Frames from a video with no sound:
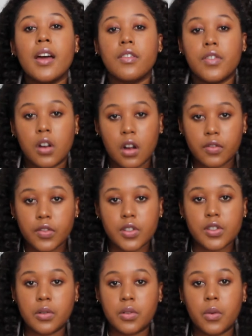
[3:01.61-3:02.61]
out of your
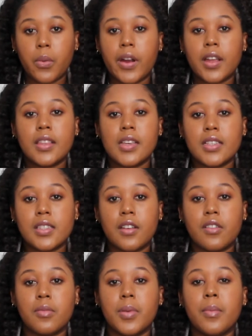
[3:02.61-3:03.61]
comfort zone and wearing things
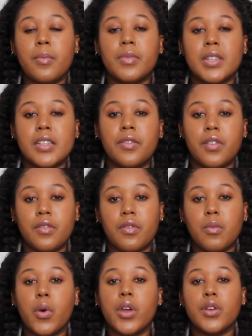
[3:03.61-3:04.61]
that are a bit different
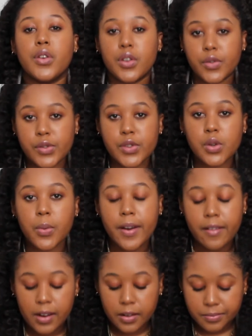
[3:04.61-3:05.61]
from what you're used to
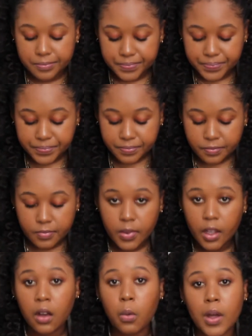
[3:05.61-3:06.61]
wearing.
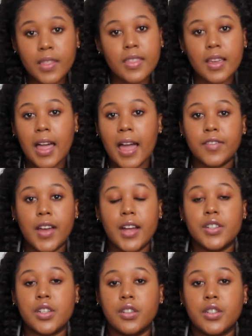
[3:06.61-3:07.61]
One thing I've
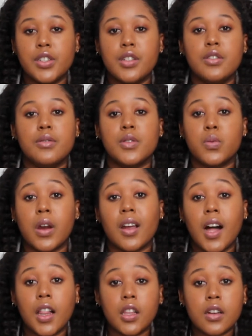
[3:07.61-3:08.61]
had to learn to do is wear
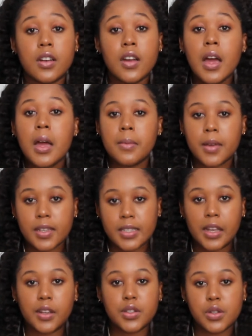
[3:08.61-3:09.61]
color, because
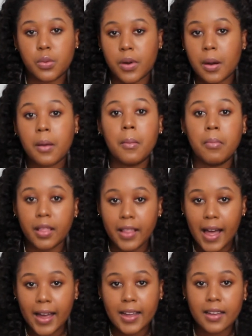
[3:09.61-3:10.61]
I used to wear
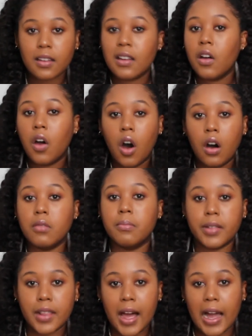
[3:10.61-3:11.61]
black on
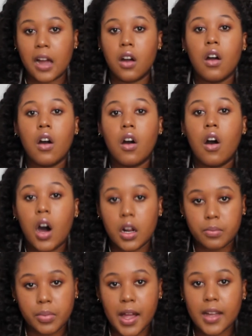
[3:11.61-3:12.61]
black
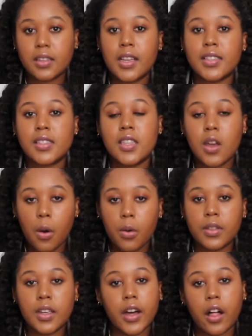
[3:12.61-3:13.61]
on black. That's the
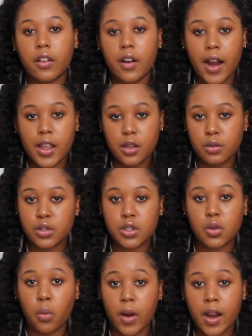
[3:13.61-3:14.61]
only color I used
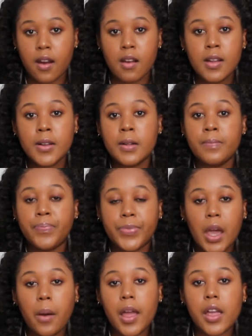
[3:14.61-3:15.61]
to wear.
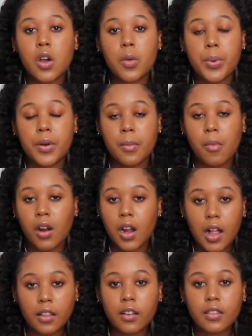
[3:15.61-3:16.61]
Now I incorporate more
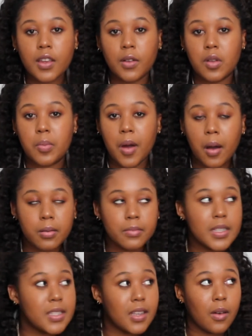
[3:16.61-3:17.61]
color. The only
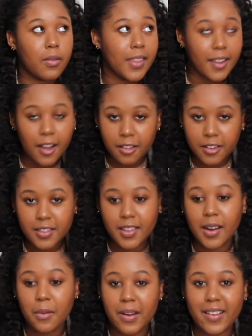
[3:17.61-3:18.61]
problem is the only color
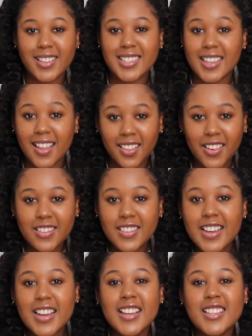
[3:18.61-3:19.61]
that I wear is yellow.
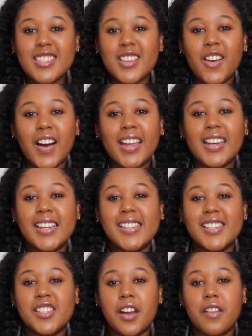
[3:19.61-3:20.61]
So I need
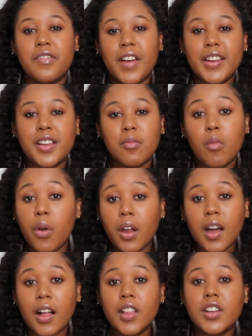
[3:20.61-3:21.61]
to start finding more
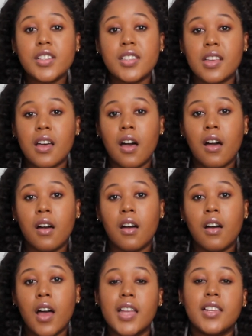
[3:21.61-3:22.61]
colors.
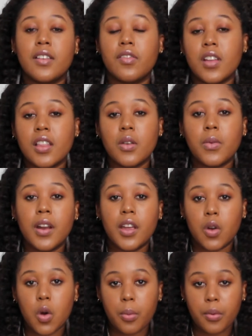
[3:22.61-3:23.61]
I definitely want to
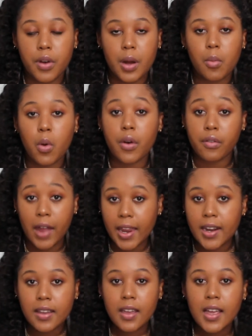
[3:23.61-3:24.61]
incorporate more
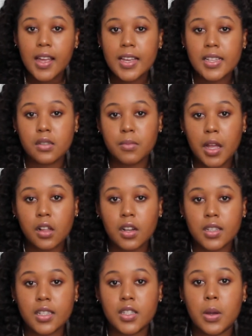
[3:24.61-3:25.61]
red into my
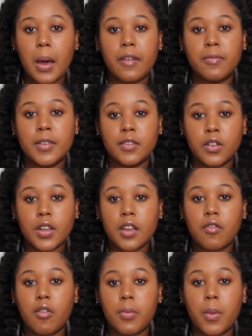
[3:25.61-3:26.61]
closet. So I've been
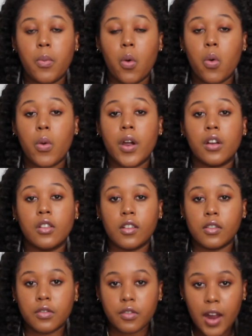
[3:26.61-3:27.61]
looking for people who wear a
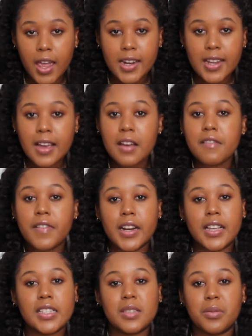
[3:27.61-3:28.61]
lot of red,
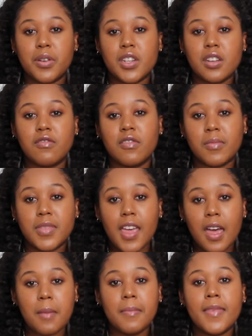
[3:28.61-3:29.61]
finding inspiration from
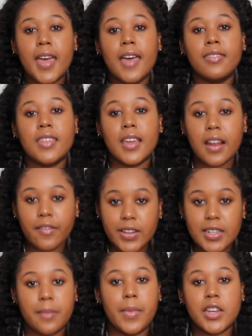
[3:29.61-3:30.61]
them. And then every
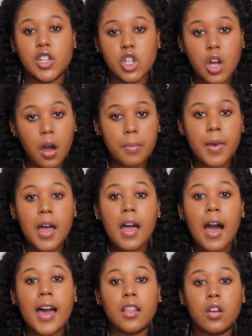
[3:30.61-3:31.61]
time I shop,
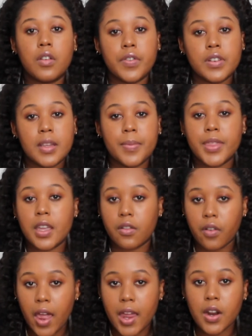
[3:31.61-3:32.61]
I look for something
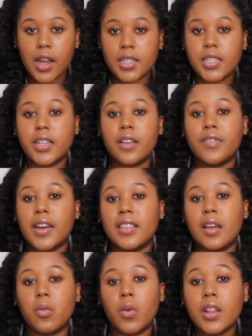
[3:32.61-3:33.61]
red until I find
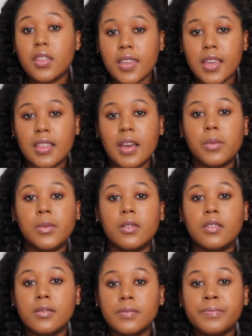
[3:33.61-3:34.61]
that one thing that
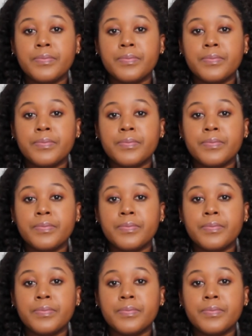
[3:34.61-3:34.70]
will